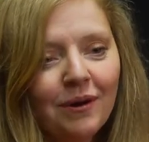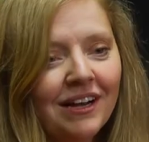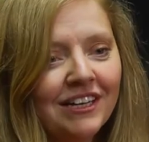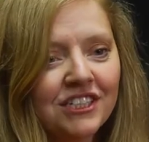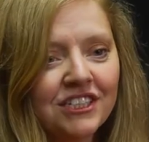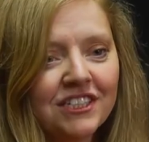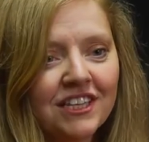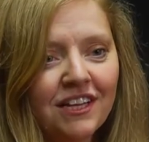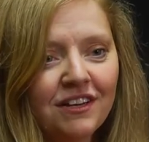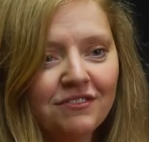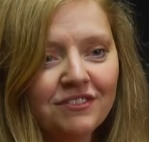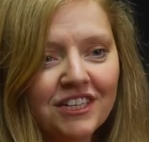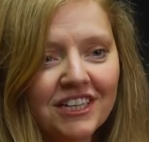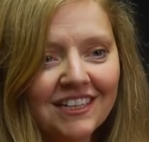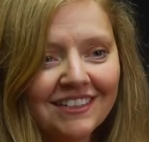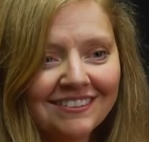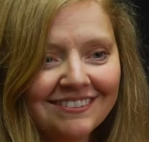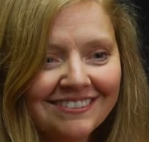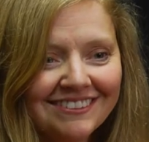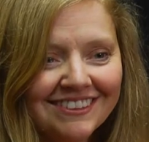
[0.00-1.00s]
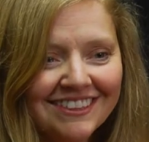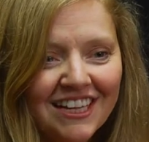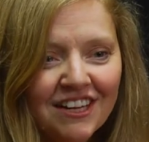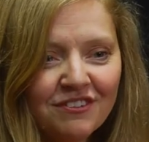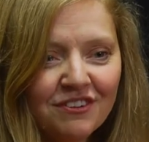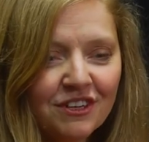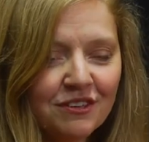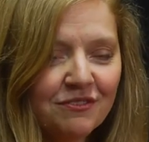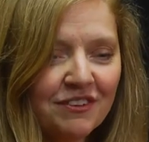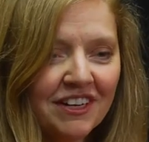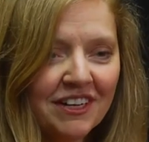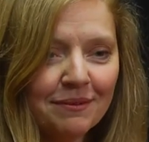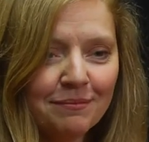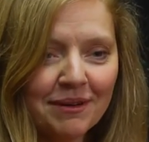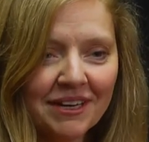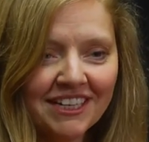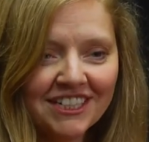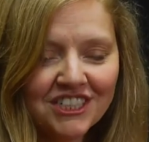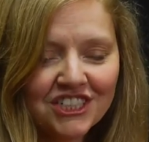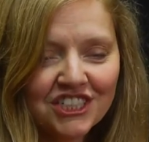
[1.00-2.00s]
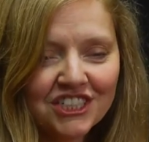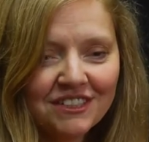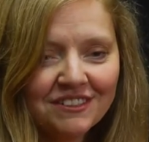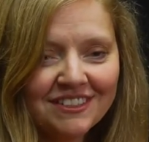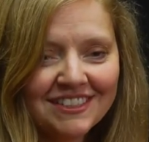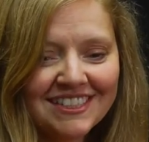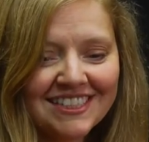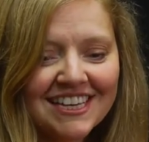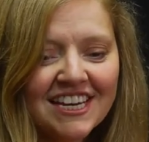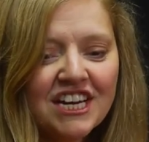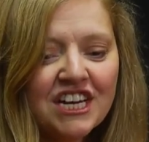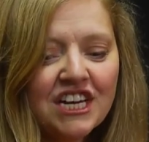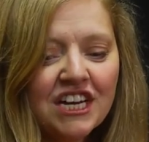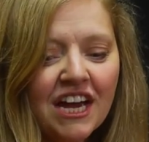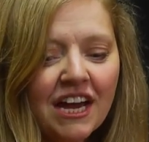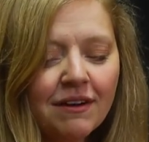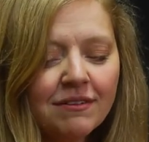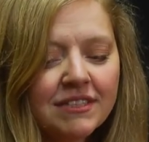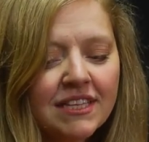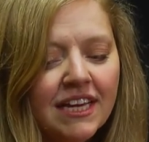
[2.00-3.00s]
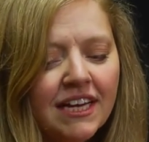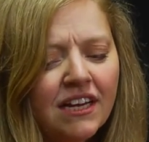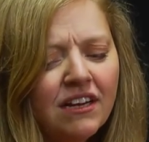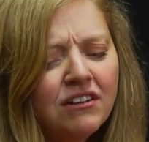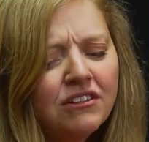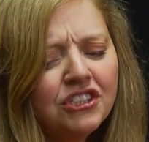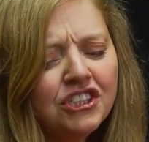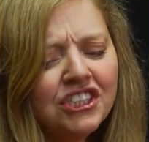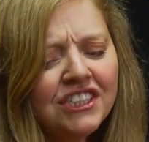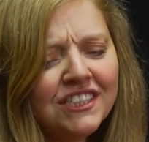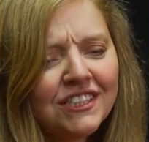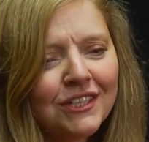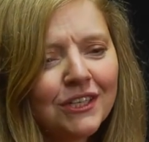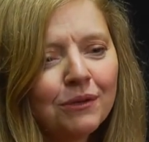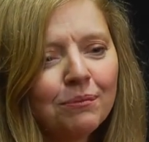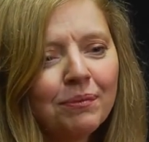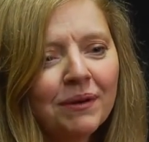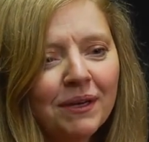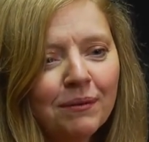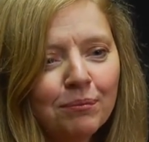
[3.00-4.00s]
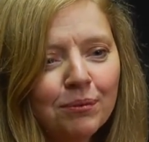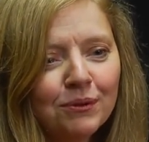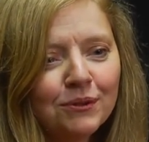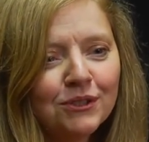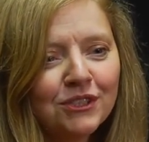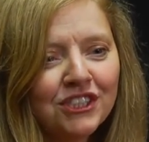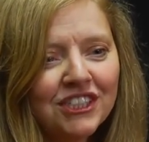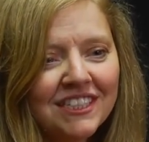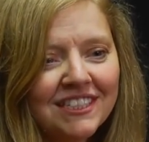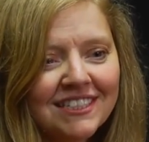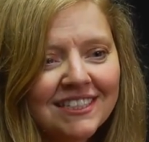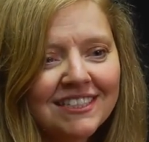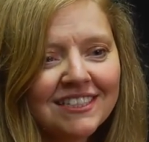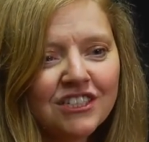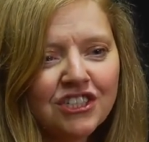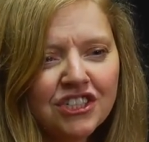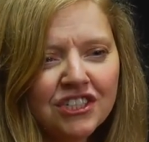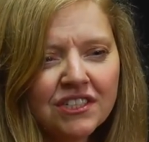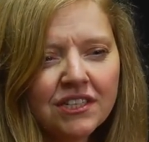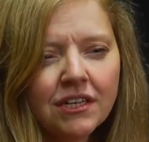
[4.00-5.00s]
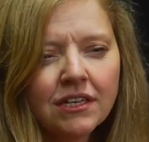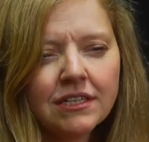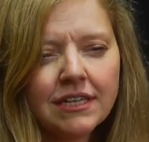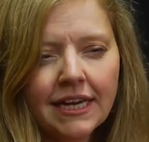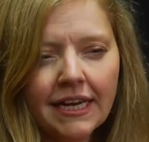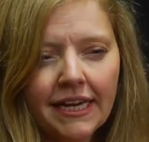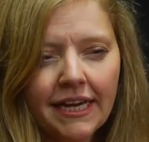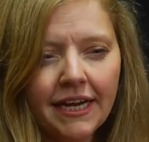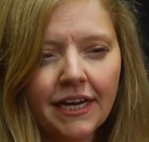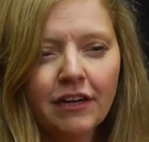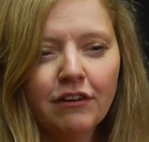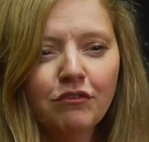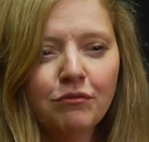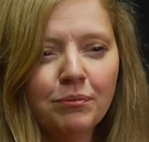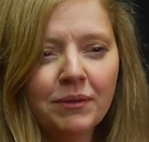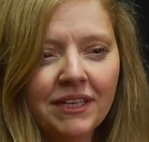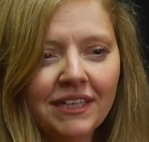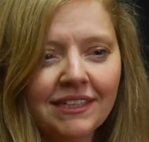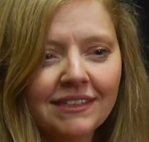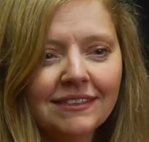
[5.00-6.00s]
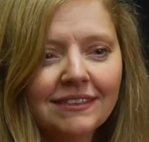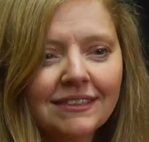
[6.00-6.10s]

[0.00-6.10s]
I just loved her. Love her very much. She's, I was like, oh, she's good people. She's, she's gonna take care of me.